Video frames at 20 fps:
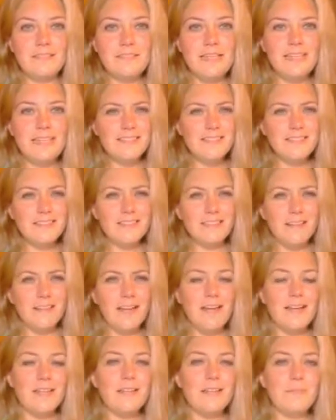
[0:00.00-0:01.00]
says a
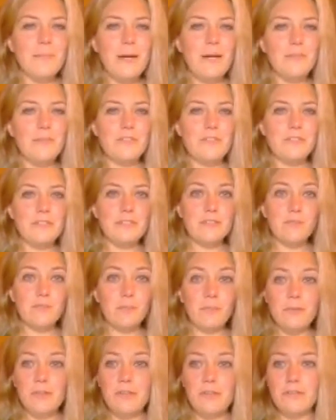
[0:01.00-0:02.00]
lot about just his
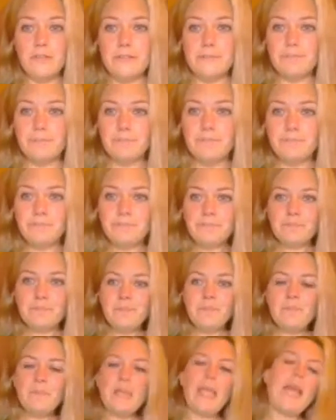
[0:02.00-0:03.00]
will and
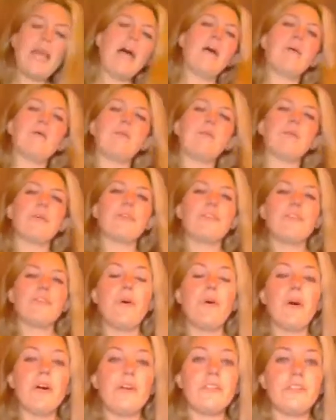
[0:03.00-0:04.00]
how he worked so
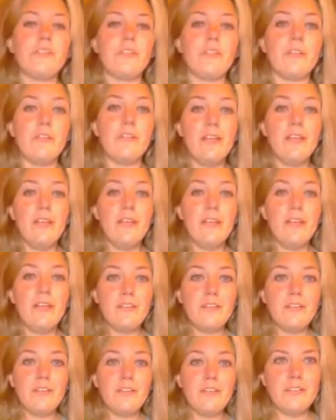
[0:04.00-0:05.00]
hard to
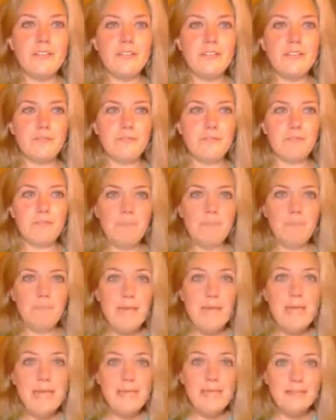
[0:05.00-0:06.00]
just
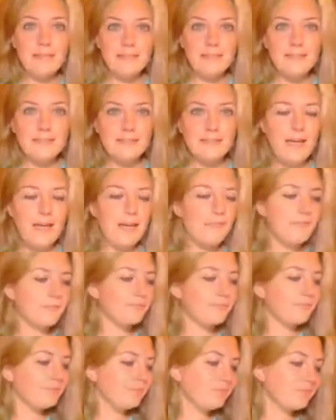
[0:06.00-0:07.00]
make it in this life.
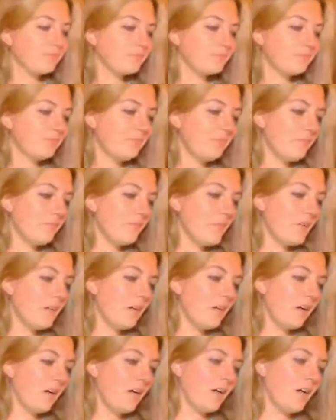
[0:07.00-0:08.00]

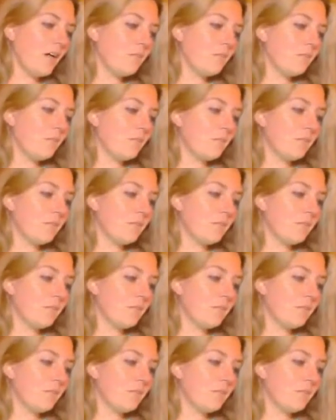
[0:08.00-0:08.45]
I